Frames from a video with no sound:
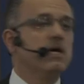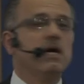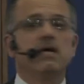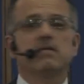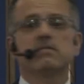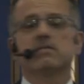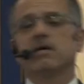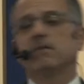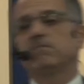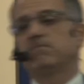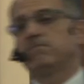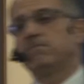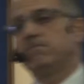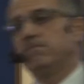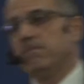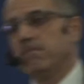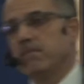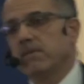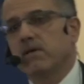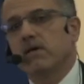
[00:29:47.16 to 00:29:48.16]
a sub
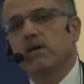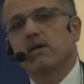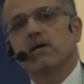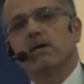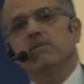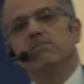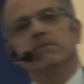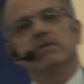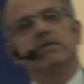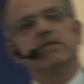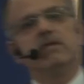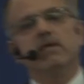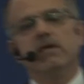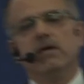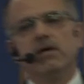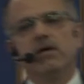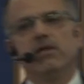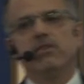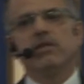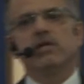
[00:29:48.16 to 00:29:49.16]
company
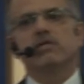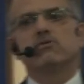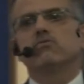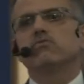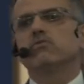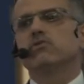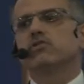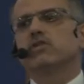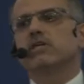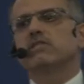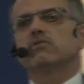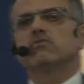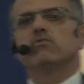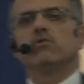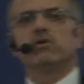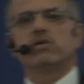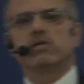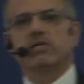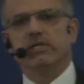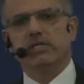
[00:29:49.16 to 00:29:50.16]
that just
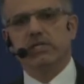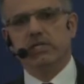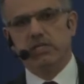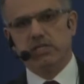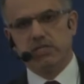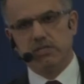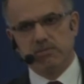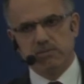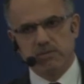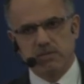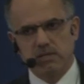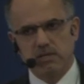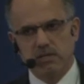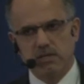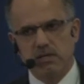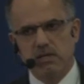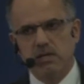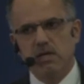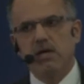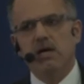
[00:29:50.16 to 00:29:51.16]
work in Egypt.
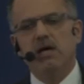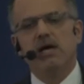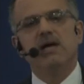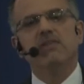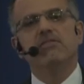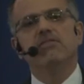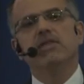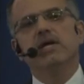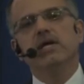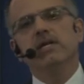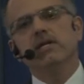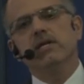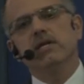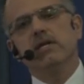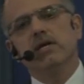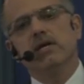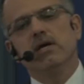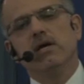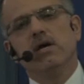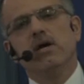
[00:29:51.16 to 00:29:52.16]
And then
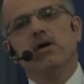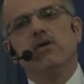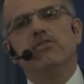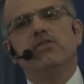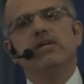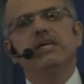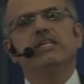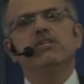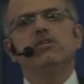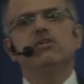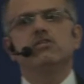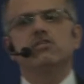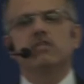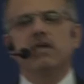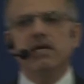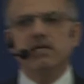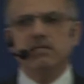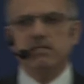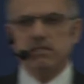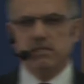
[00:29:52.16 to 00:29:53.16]
they
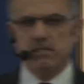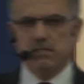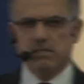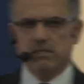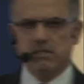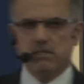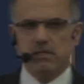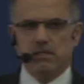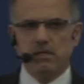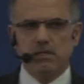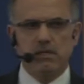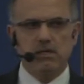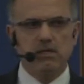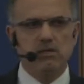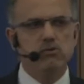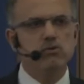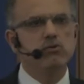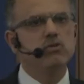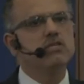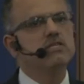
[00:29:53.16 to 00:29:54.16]
decided to